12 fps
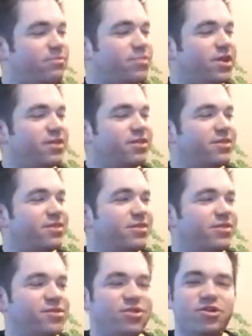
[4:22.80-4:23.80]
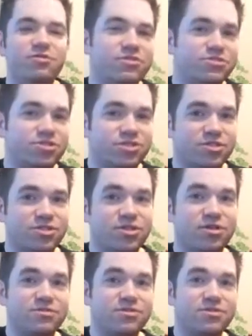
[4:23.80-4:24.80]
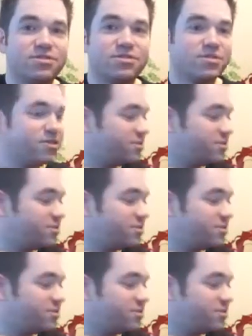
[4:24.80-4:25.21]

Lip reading: But notes are just notes.